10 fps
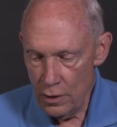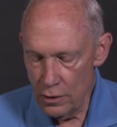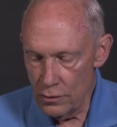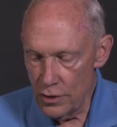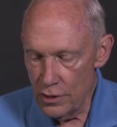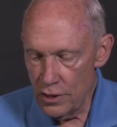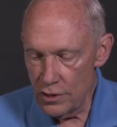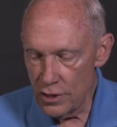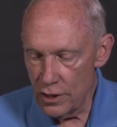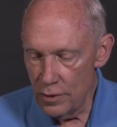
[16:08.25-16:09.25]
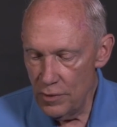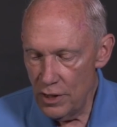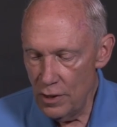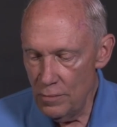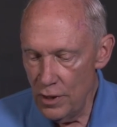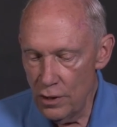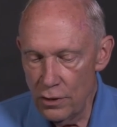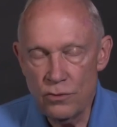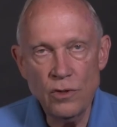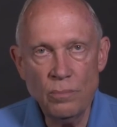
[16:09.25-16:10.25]
In those days, Hezekiah became ill
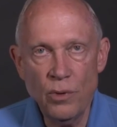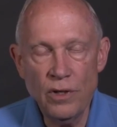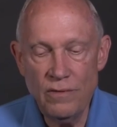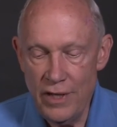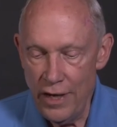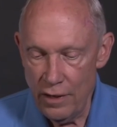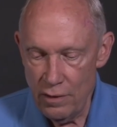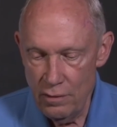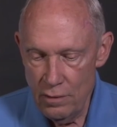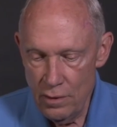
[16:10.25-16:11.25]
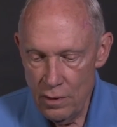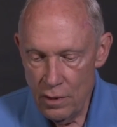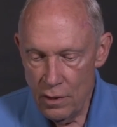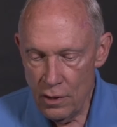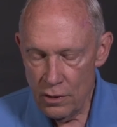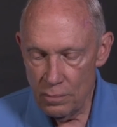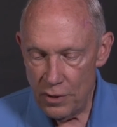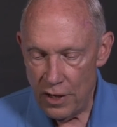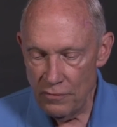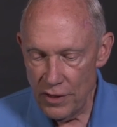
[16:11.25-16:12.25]
and was at the point of death. The
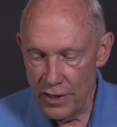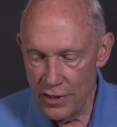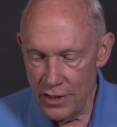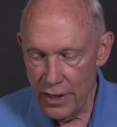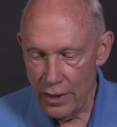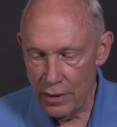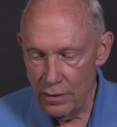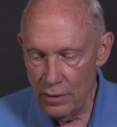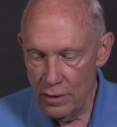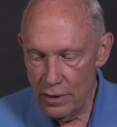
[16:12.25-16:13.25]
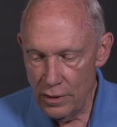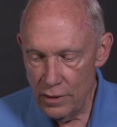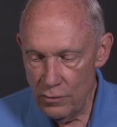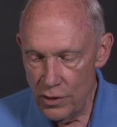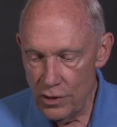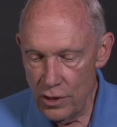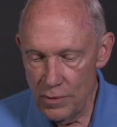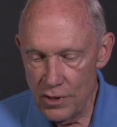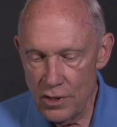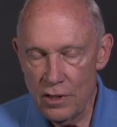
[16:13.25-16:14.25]
prophet Isaiah went to him
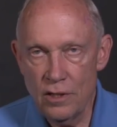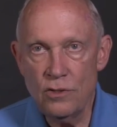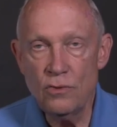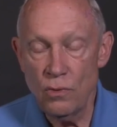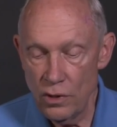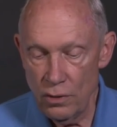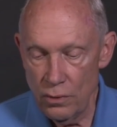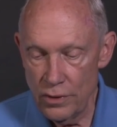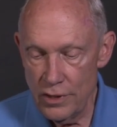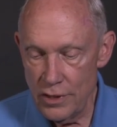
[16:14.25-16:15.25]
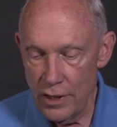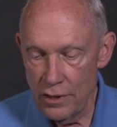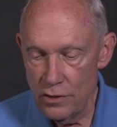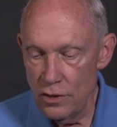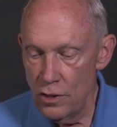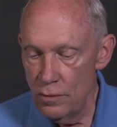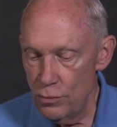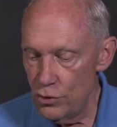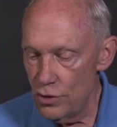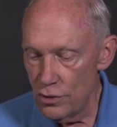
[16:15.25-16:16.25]
and said, this is what the Lord says,
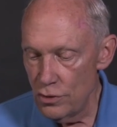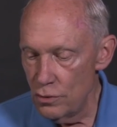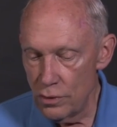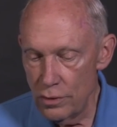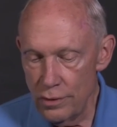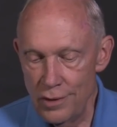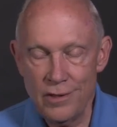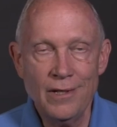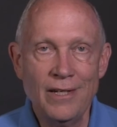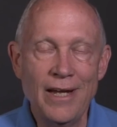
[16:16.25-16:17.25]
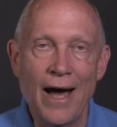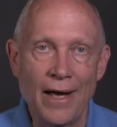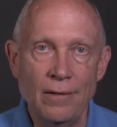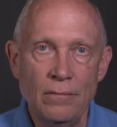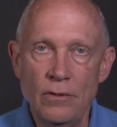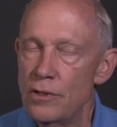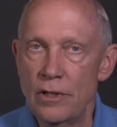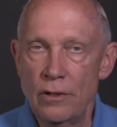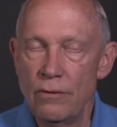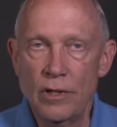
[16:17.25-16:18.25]
put your house in order because you're going to die. You're
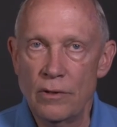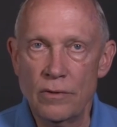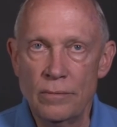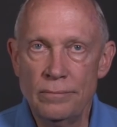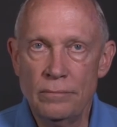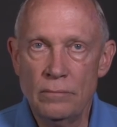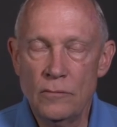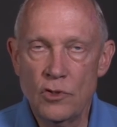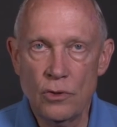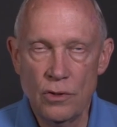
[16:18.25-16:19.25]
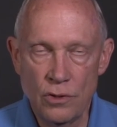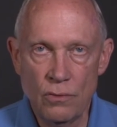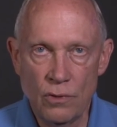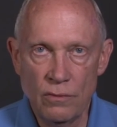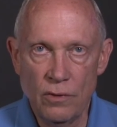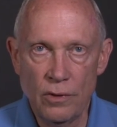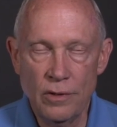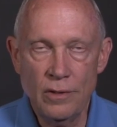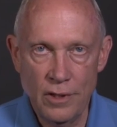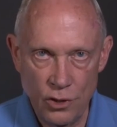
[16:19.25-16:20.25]
not going to recover. So here's the word of the
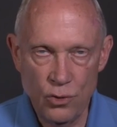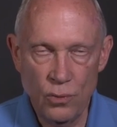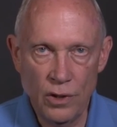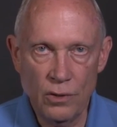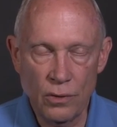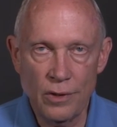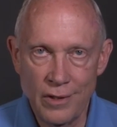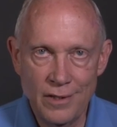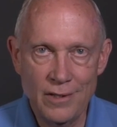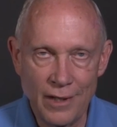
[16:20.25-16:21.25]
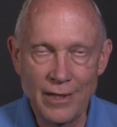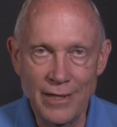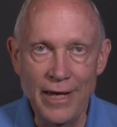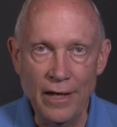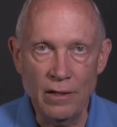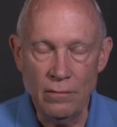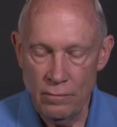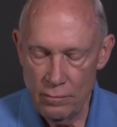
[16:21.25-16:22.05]
Lord, get your will in order because you're like dead.